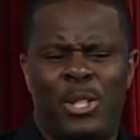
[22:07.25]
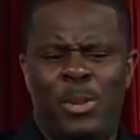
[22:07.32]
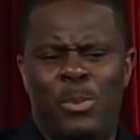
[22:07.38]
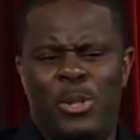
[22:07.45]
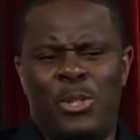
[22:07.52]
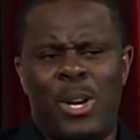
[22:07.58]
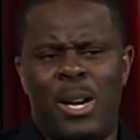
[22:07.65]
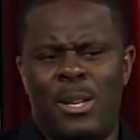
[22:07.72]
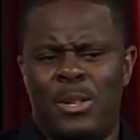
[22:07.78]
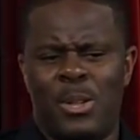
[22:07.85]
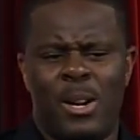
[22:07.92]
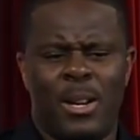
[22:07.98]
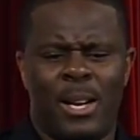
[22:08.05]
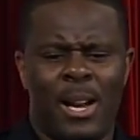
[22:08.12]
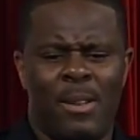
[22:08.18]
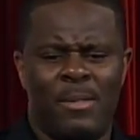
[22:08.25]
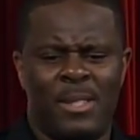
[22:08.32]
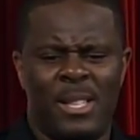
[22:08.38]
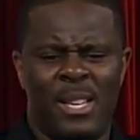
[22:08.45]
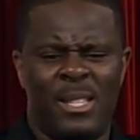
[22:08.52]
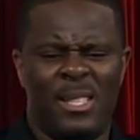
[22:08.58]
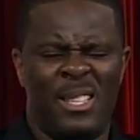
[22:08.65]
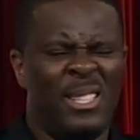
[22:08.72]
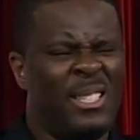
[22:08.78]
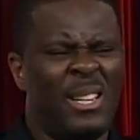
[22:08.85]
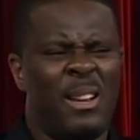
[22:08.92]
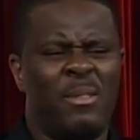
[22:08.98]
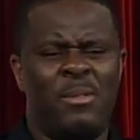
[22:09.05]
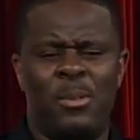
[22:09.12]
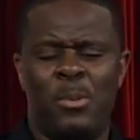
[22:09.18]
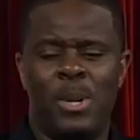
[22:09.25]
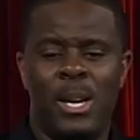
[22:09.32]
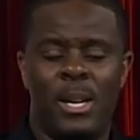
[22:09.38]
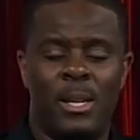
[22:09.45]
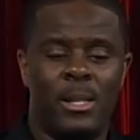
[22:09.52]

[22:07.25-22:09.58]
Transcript: She was trying to start a conversation. I was like, "For what?"